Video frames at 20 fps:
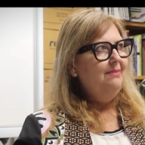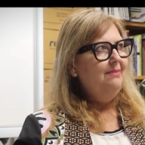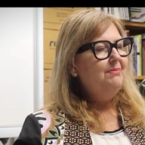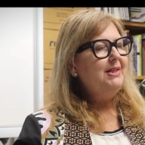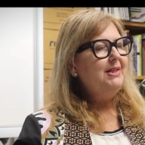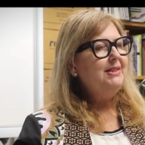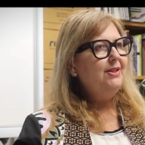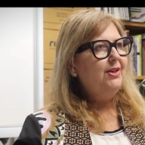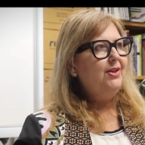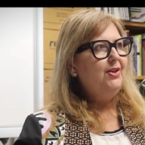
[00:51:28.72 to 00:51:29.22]
My
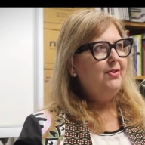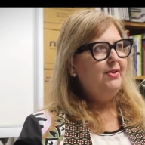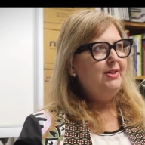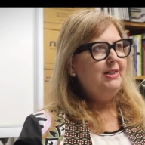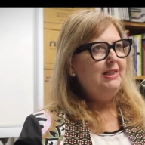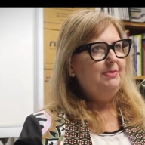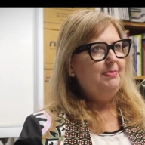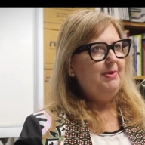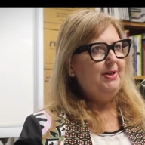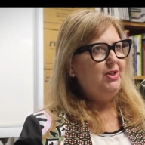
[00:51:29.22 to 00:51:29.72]

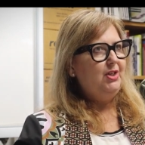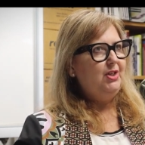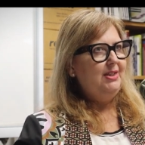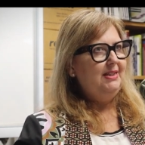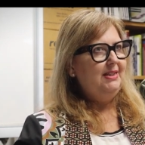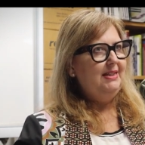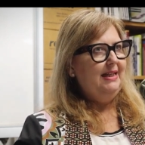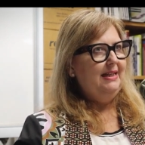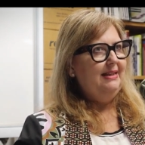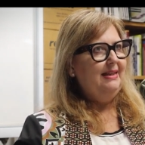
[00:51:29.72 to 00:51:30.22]
security
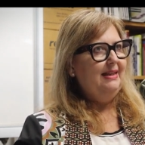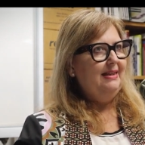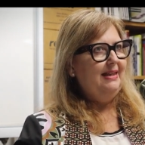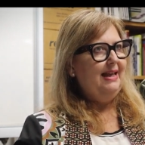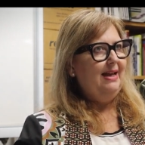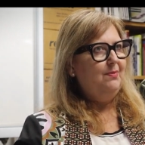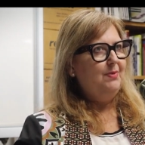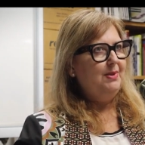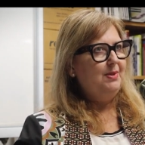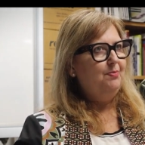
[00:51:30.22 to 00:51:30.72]
specialist said that
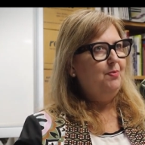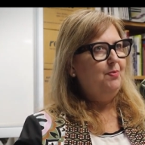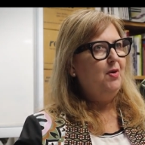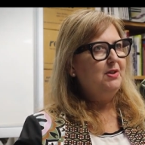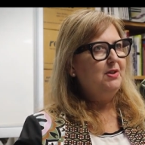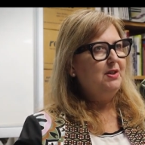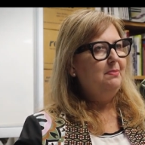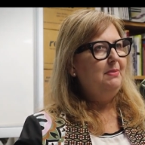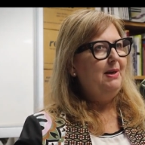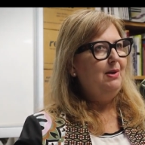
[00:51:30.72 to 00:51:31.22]
that was
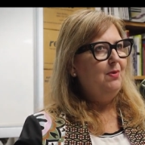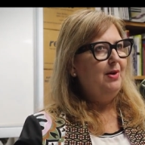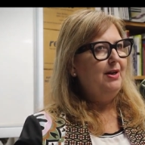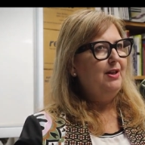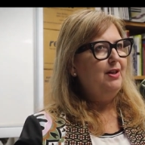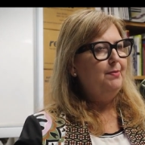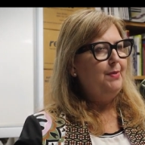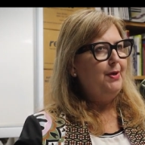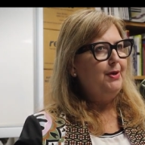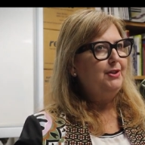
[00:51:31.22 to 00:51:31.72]
possibly one
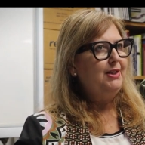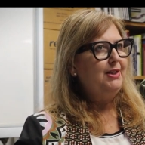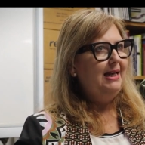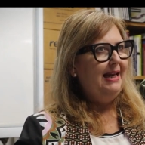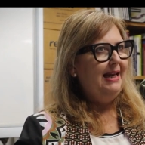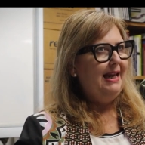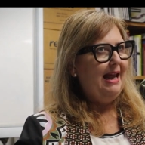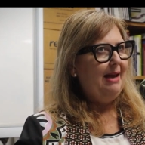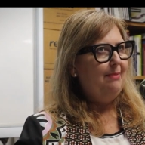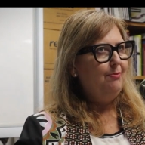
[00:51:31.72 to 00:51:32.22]
of the most
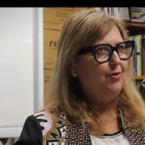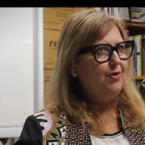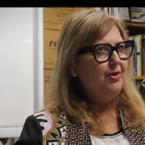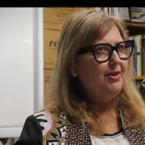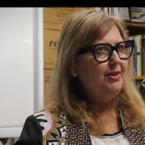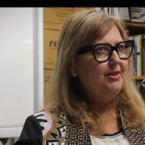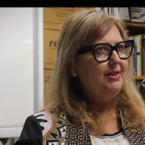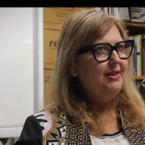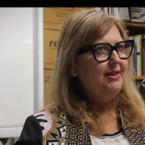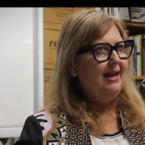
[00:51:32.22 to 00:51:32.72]

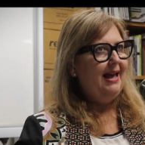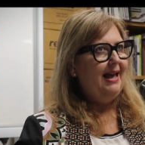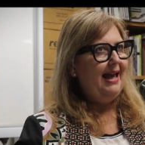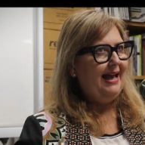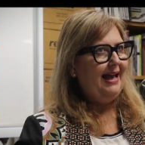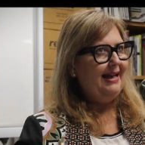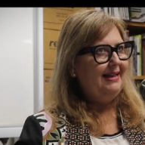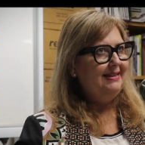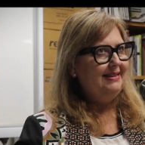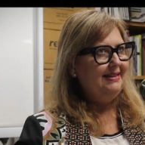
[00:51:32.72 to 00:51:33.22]
elaborate
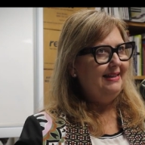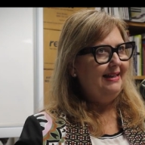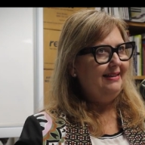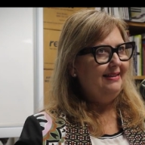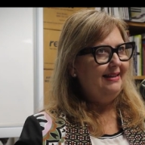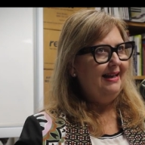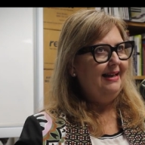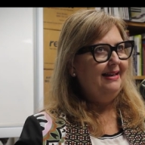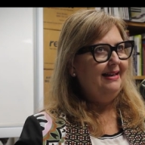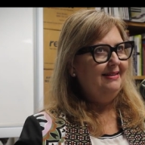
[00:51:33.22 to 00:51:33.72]
hacks that
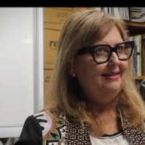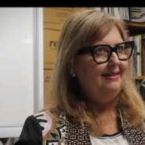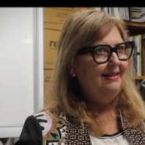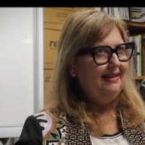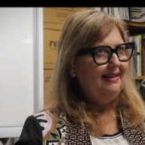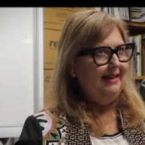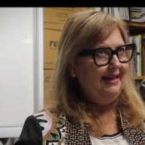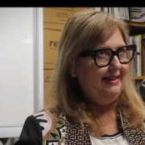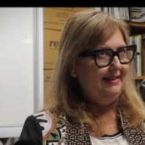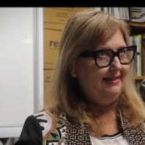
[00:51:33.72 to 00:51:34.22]
they'd
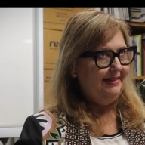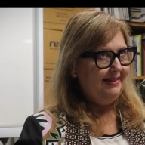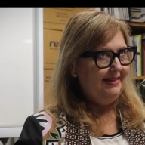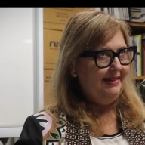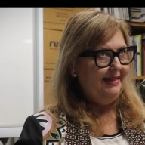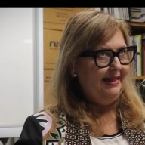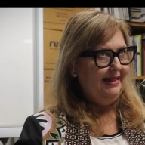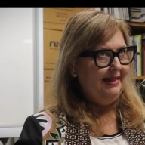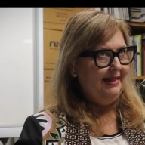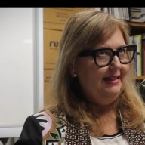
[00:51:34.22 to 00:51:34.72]
he'd
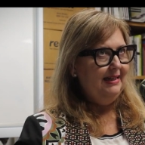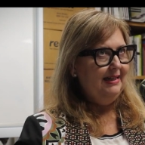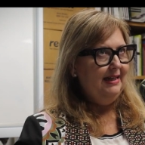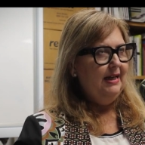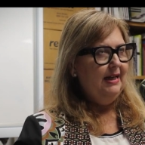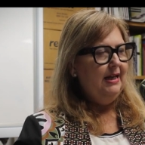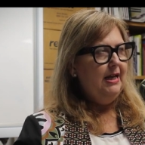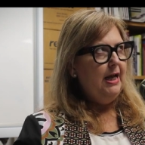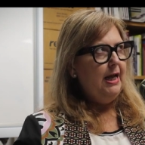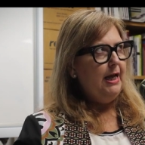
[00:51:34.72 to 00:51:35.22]
seen.
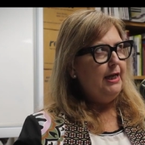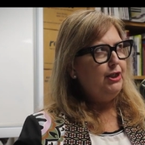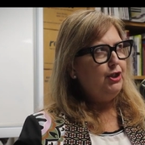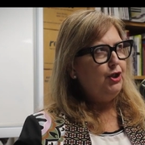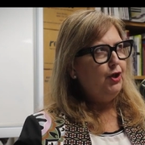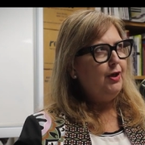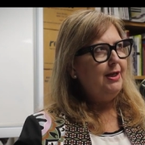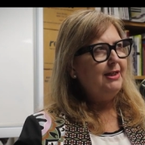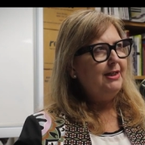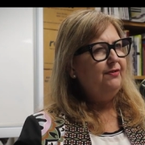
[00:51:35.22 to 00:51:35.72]
It
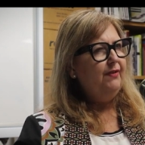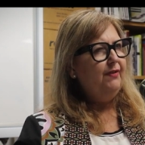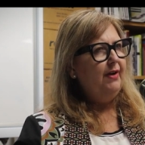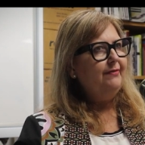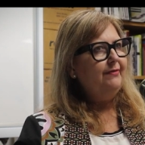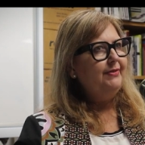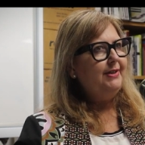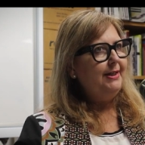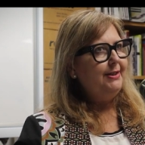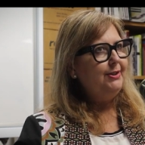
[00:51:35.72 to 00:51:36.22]
took us
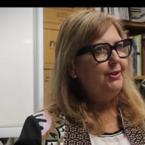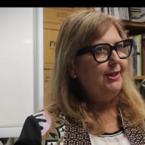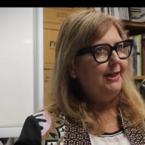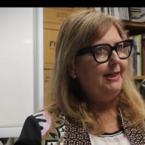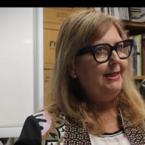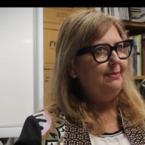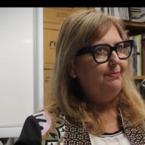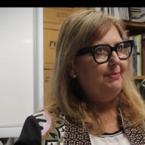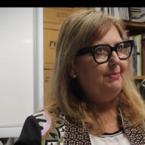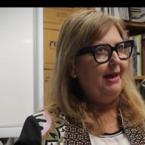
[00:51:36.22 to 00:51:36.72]
five days to
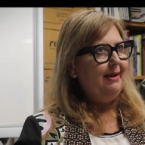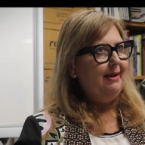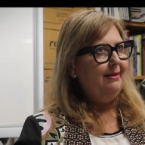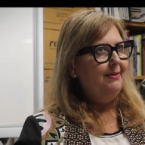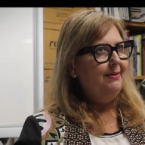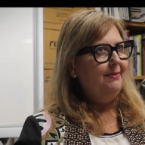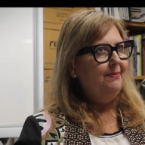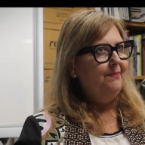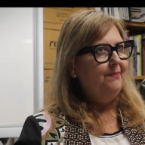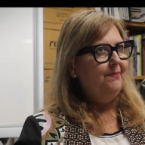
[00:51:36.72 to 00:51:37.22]
get it back.